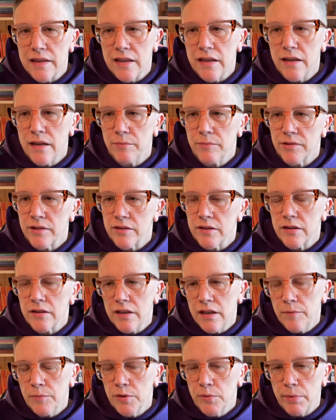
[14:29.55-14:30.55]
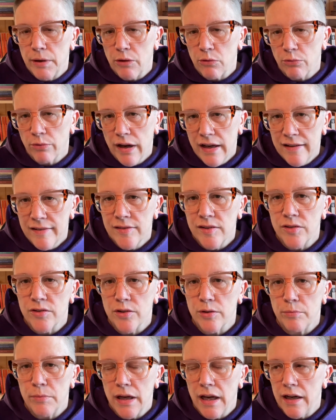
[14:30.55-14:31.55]
themes and the themes about
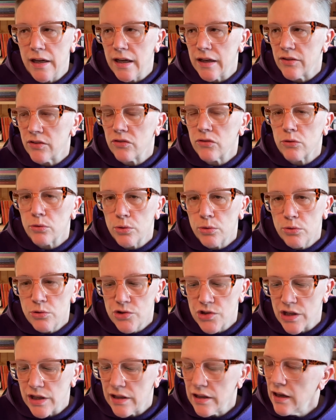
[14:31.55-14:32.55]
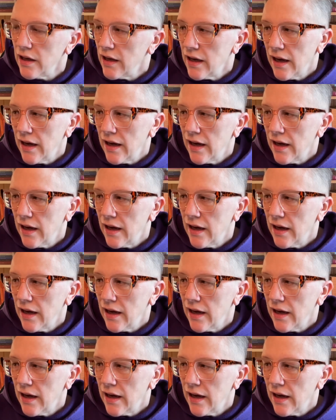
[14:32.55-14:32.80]
racism and exclusion.